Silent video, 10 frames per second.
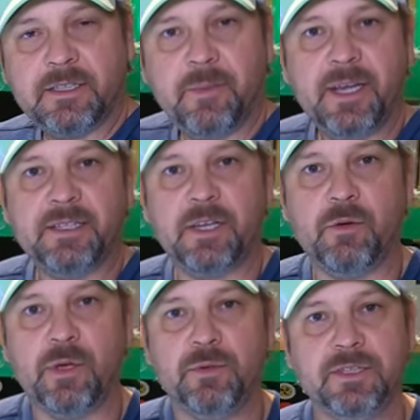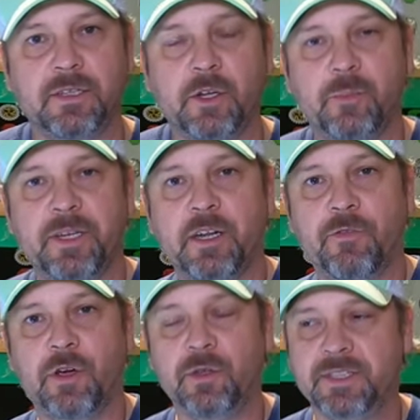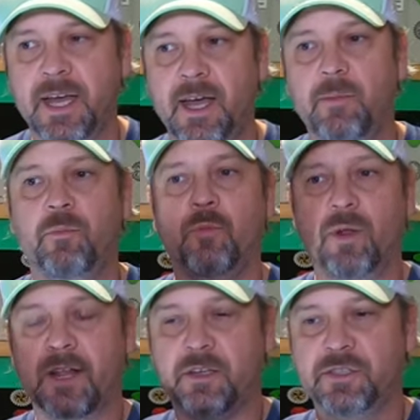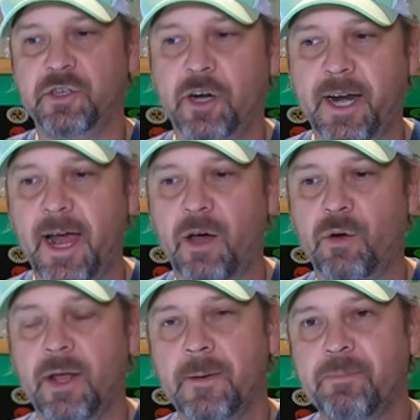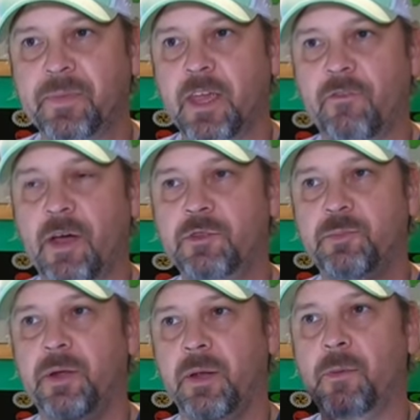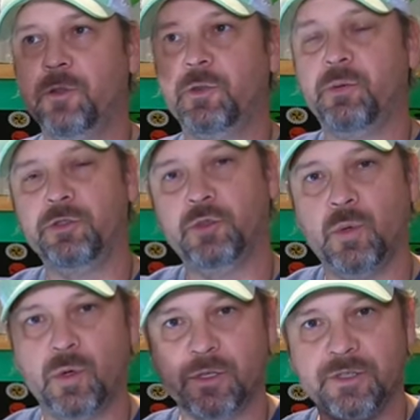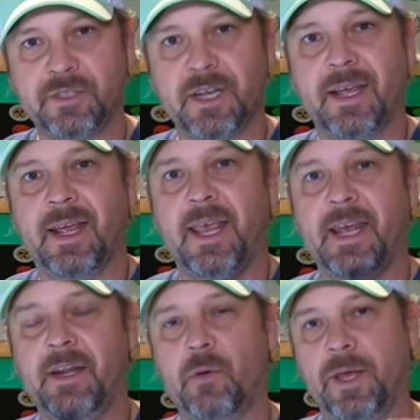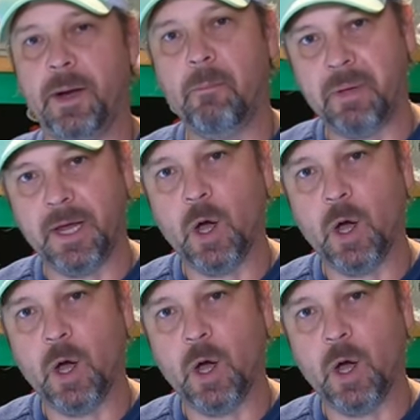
To me, it was a little bit difficult time when I started out if I was putting multiple drawers in a big